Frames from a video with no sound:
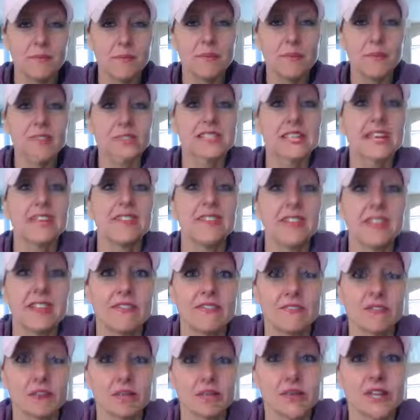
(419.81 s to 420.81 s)
present the
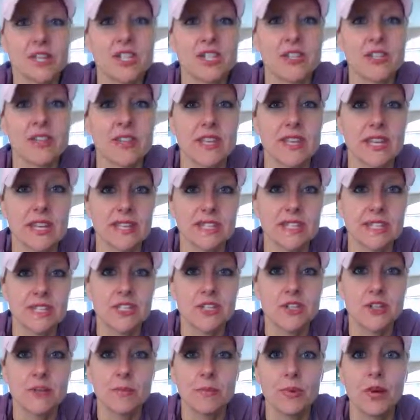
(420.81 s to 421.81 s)
information that I
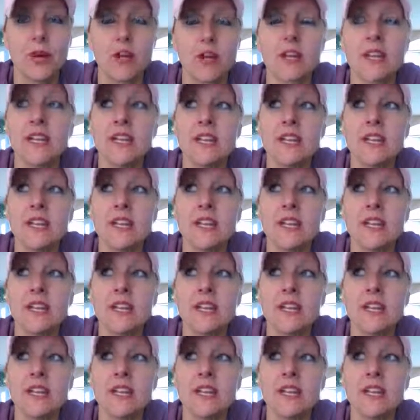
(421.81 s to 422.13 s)
teach in the book.